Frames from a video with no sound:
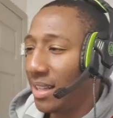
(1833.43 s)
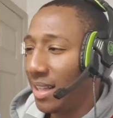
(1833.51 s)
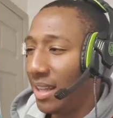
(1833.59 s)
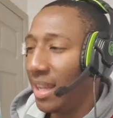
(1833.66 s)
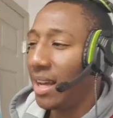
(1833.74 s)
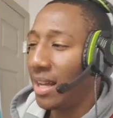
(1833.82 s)

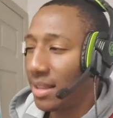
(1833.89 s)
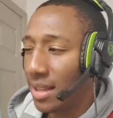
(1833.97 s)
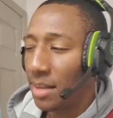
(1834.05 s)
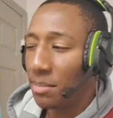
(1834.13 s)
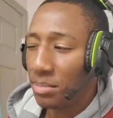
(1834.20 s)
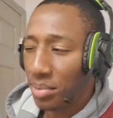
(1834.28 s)
Yeah,
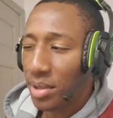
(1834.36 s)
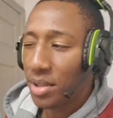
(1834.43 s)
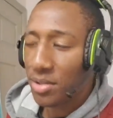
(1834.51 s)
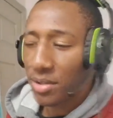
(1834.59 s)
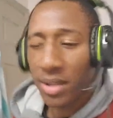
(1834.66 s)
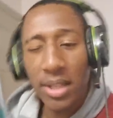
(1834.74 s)
I'm
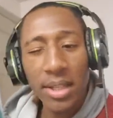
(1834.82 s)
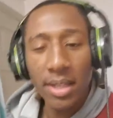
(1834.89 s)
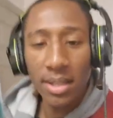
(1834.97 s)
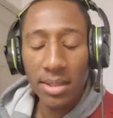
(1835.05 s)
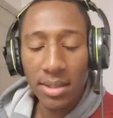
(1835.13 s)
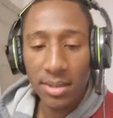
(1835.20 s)
pretty sure
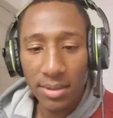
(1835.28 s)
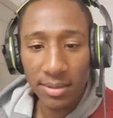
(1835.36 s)
he is.